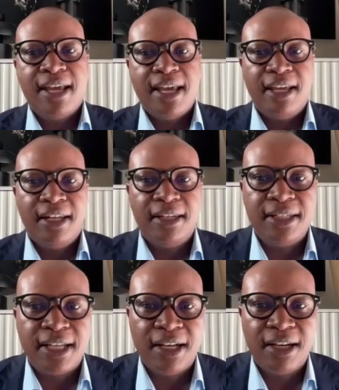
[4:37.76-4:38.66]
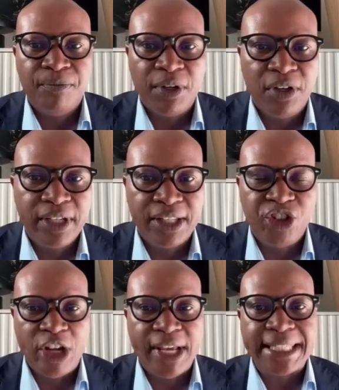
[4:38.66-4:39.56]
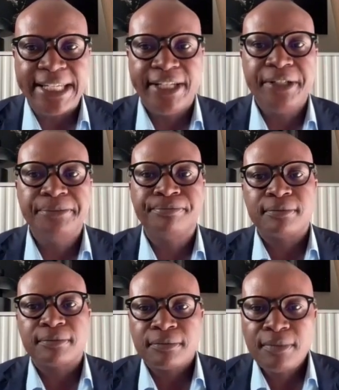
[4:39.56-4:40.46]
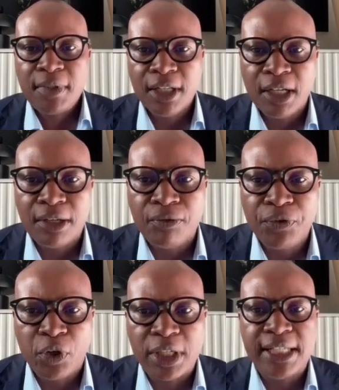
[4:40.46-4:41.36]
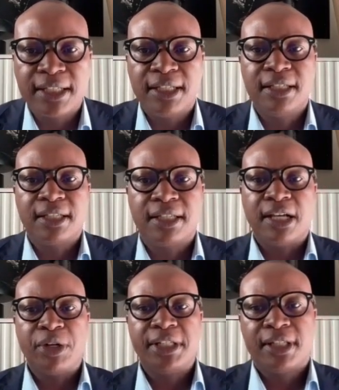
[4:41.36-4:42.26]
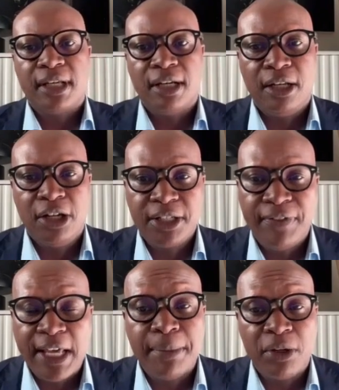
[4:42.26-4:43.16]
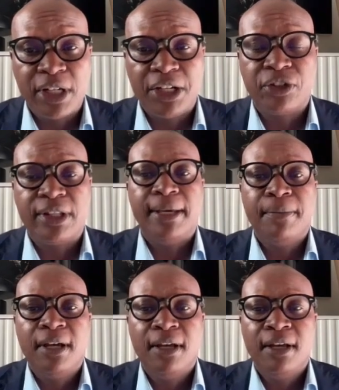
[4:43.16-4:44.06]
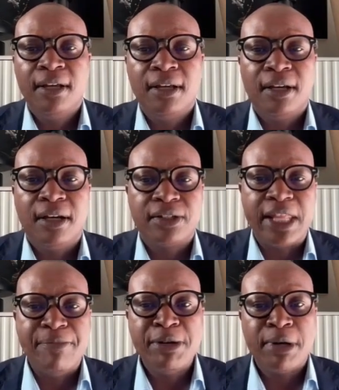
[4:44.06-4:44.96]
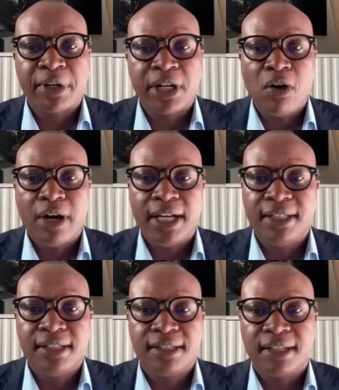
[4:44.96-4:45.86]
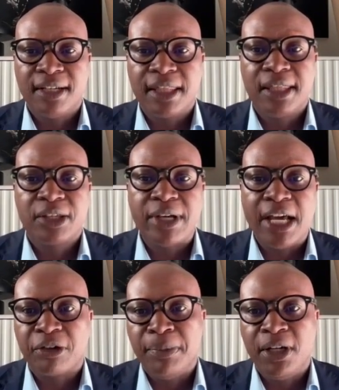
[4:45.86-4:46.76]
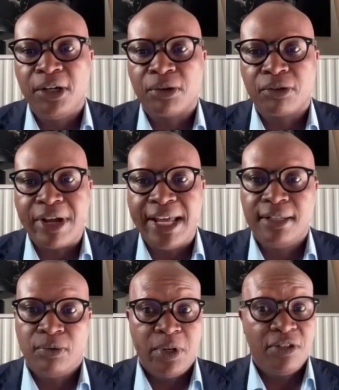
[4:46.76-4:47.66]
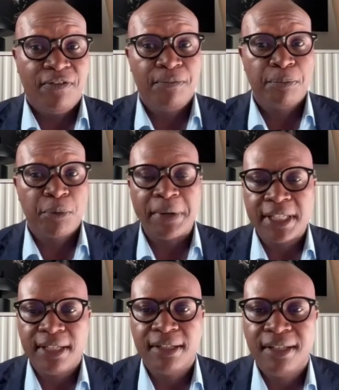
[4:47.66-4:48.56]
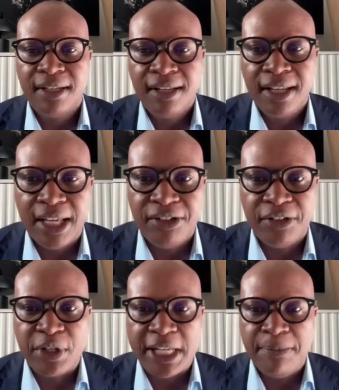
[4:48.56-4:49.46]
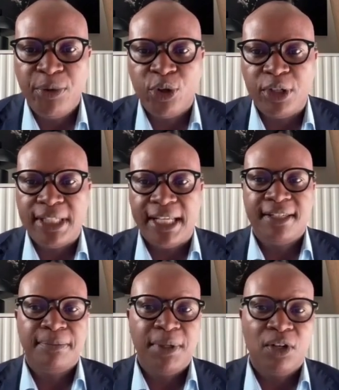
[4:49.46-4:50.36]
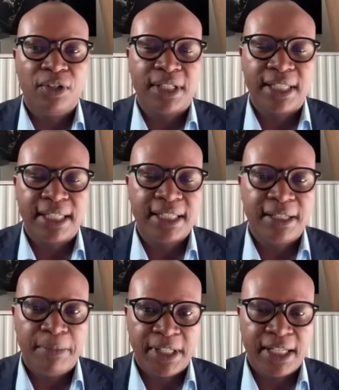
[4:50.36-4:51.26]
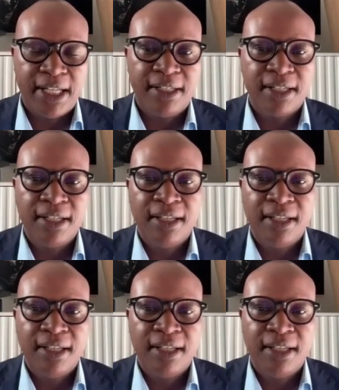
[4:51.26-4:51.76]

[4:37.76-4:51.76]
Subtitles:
And looking at the JSE, we've got listed REITs, lots of them, I'll touch on them. So the minimum required is 300 million rands worth of property, and you have to keep your debt below 60%.